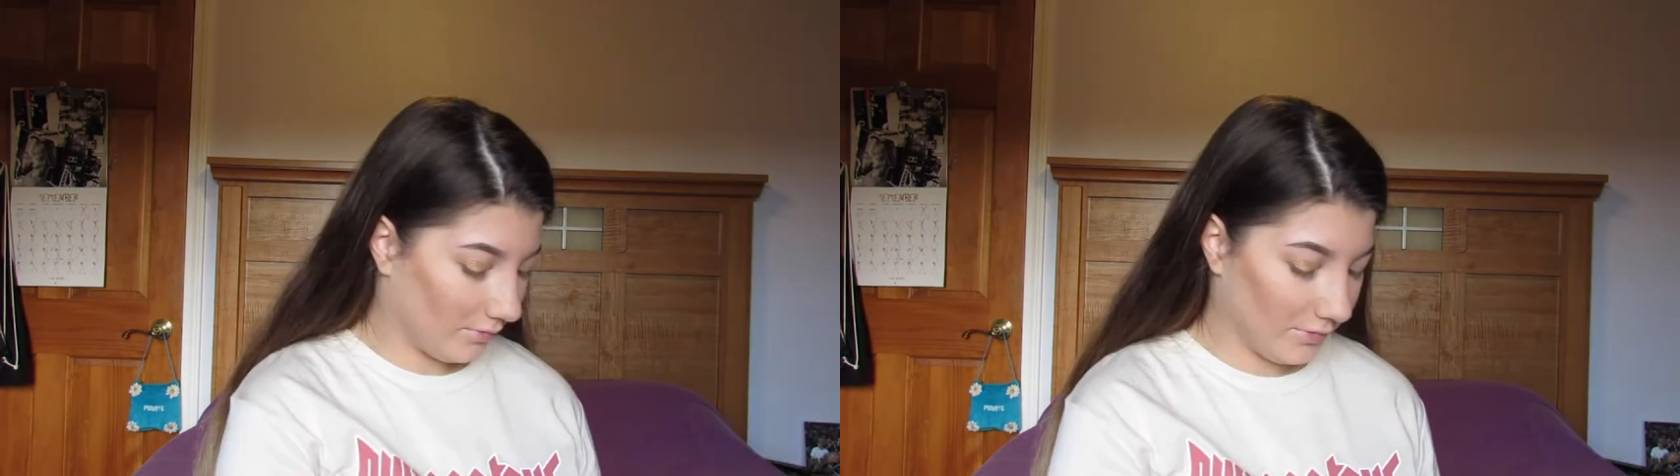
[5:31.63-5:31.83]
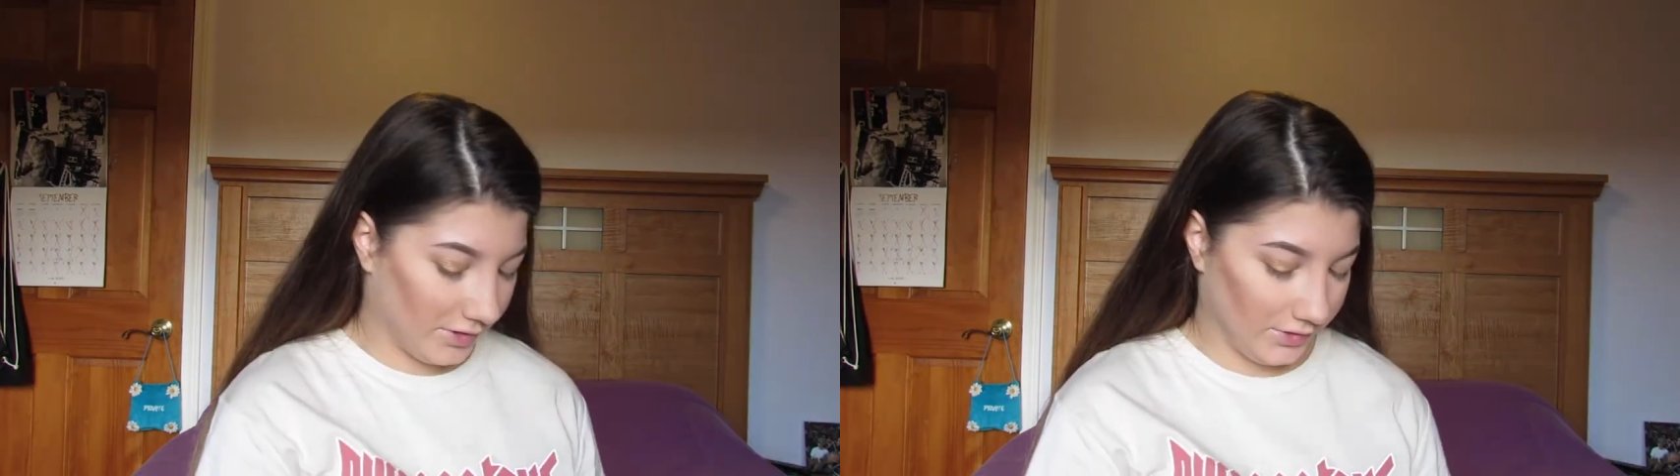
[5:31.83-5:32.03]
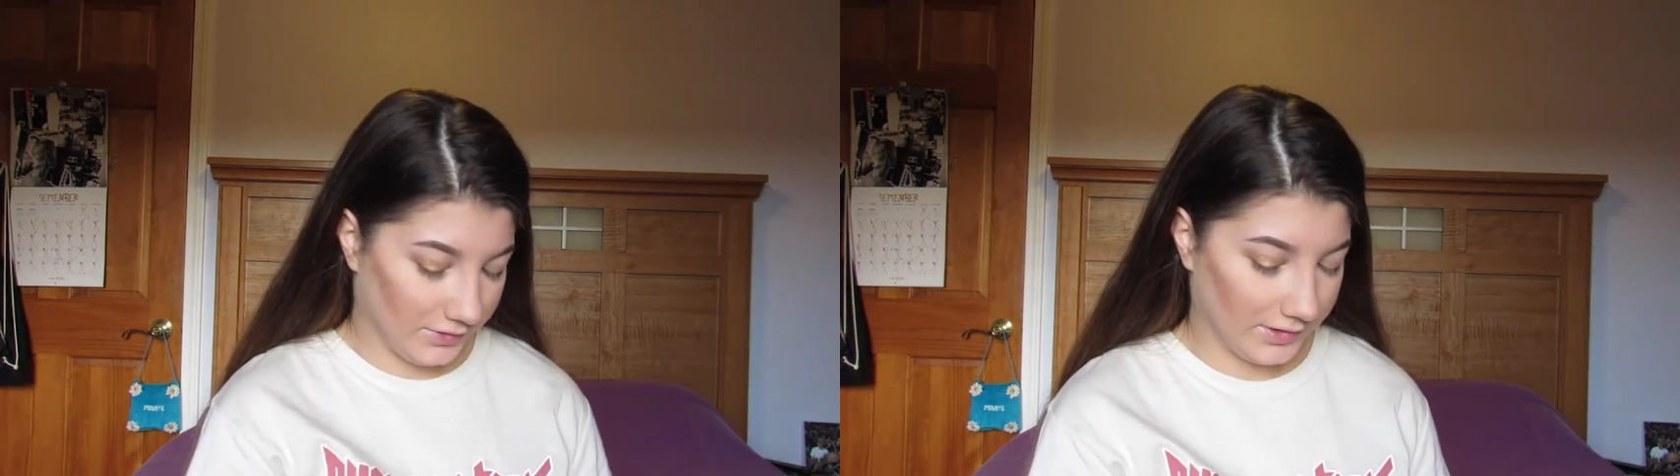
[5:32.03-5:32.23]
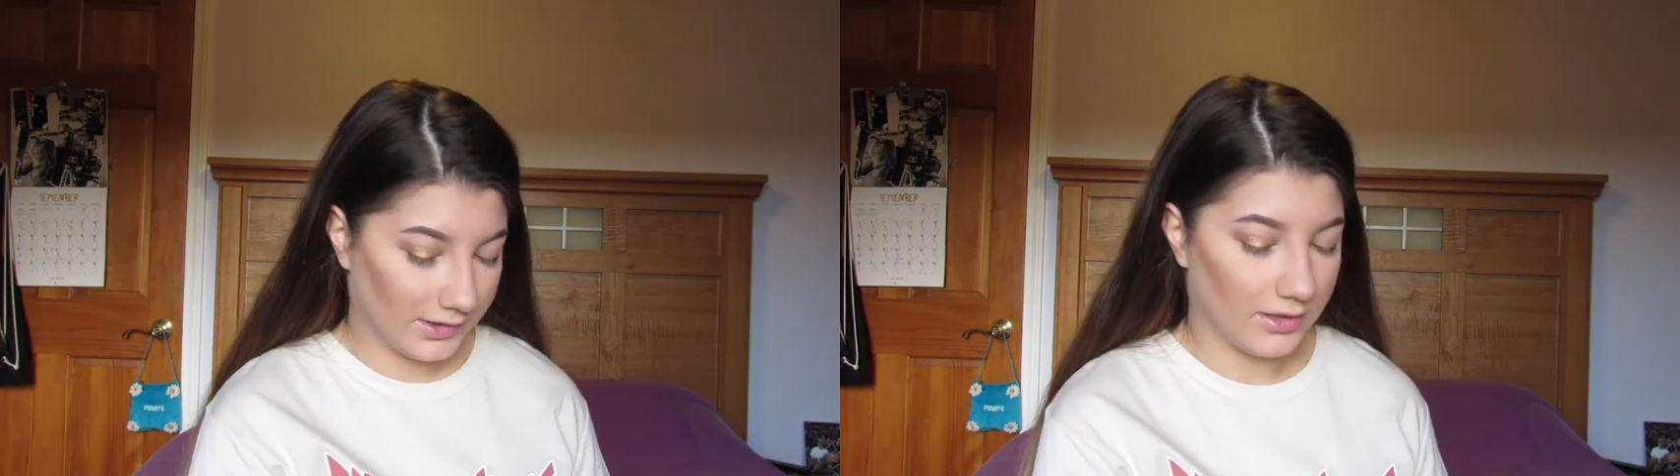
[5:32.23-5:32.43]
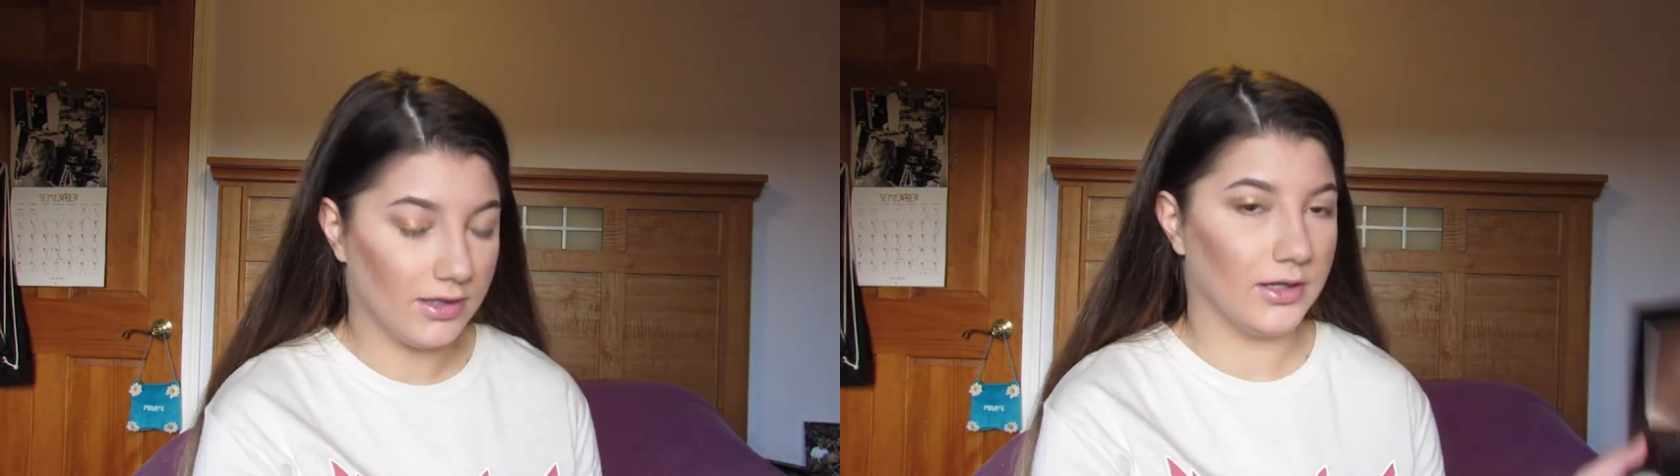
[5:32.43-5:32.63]
I'm gonna use this
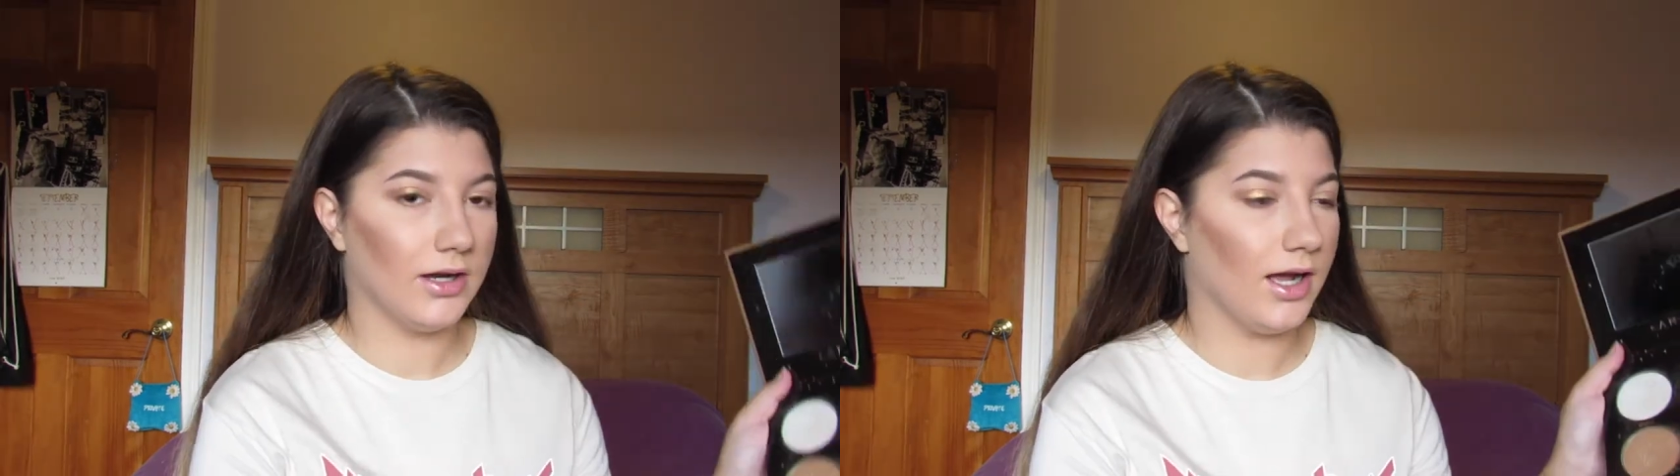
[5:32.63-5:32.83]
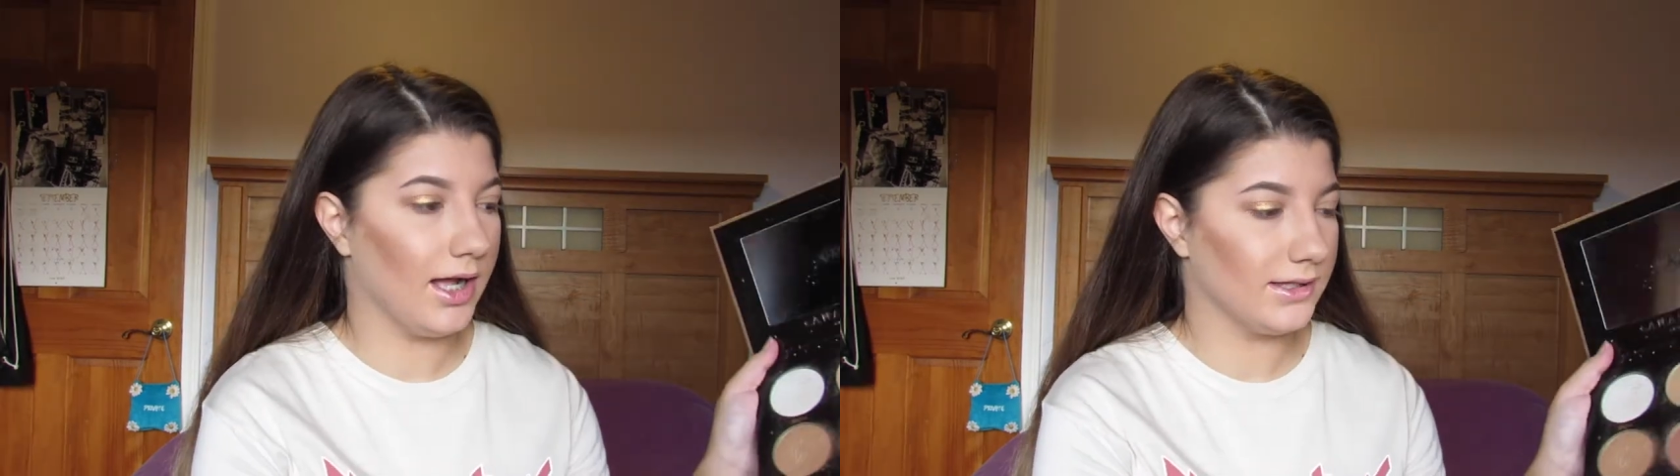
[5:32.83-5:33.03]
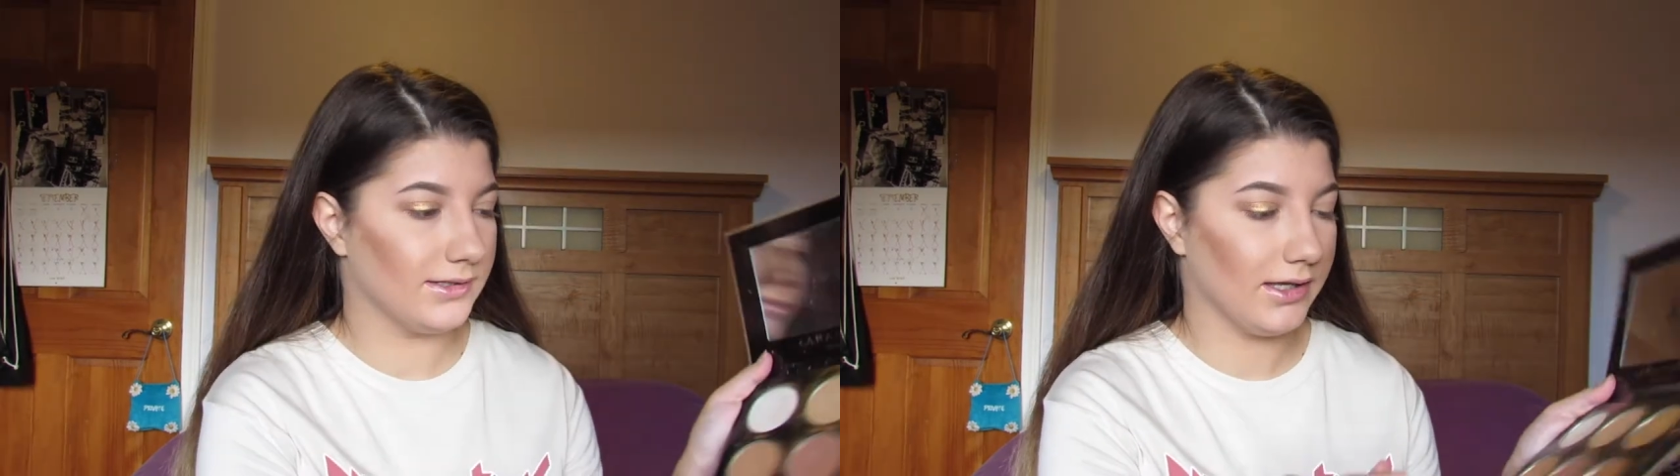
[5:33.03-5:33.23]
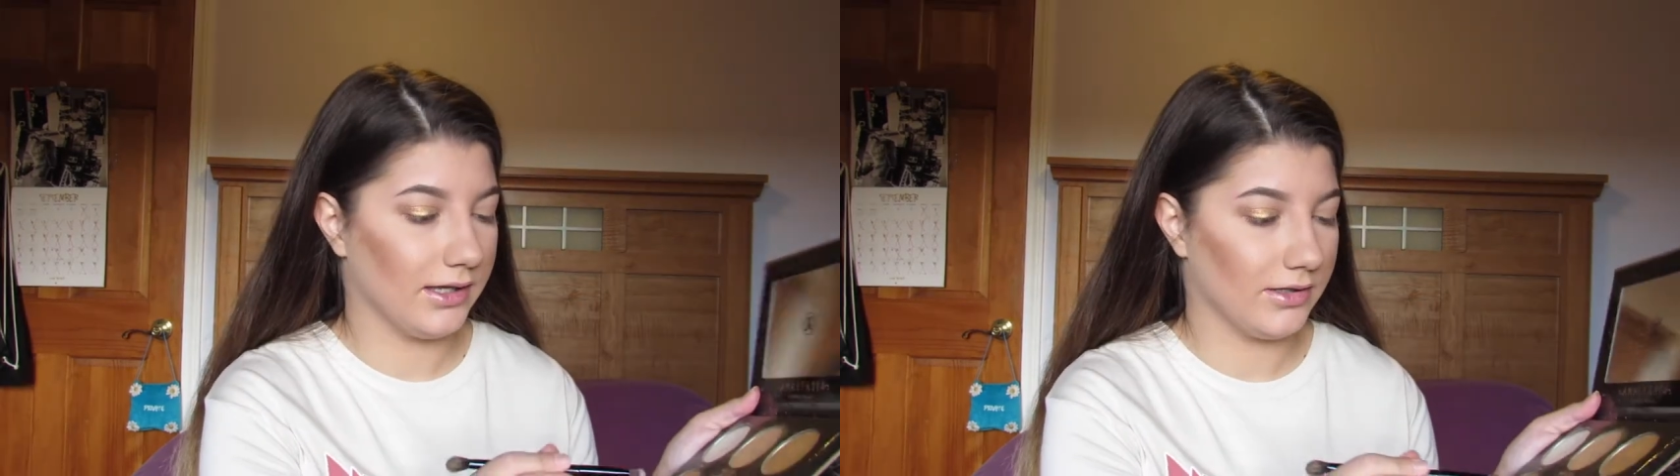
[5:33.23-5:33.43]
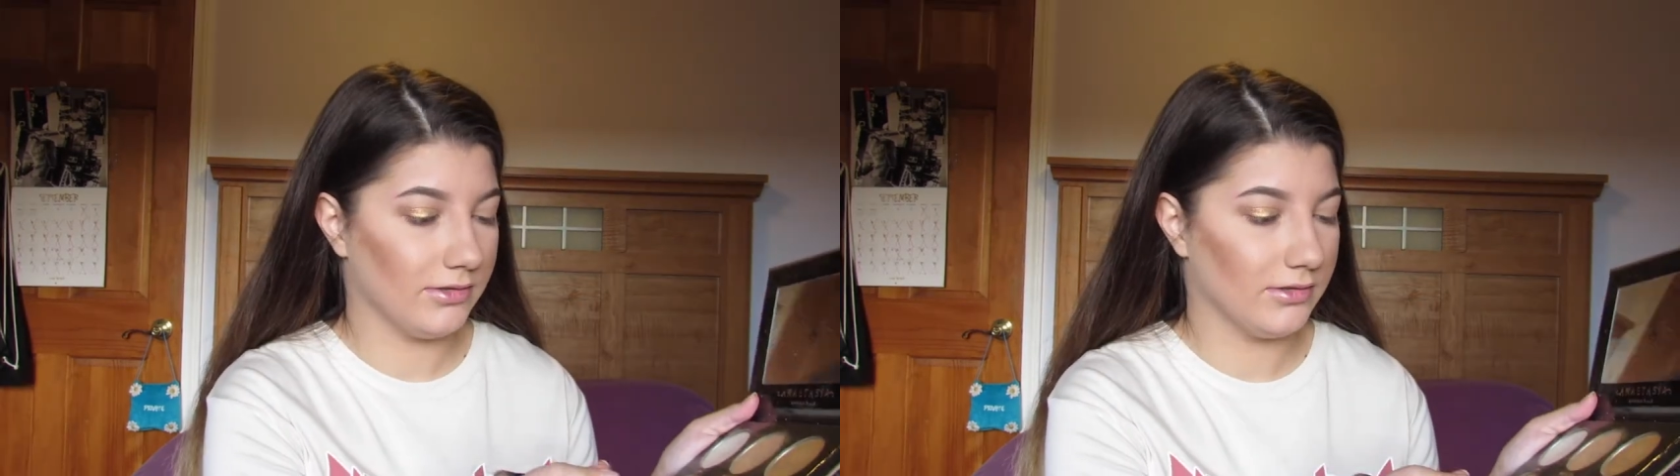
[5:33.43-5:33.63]
color, Hot
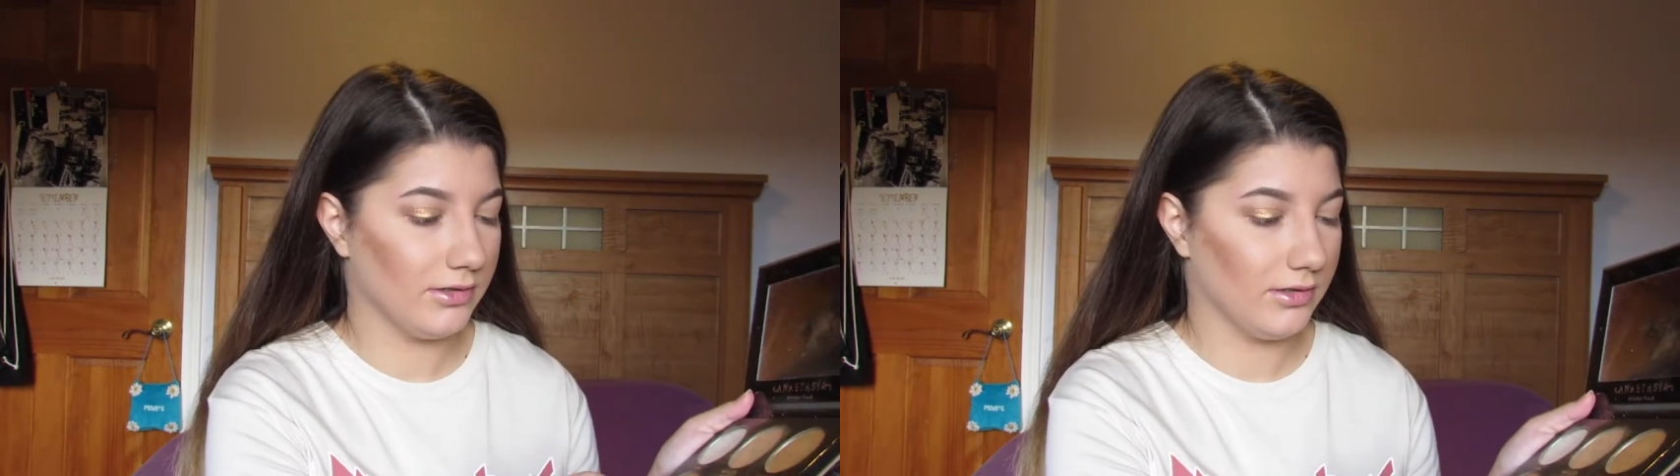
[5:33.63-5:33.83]
Sand.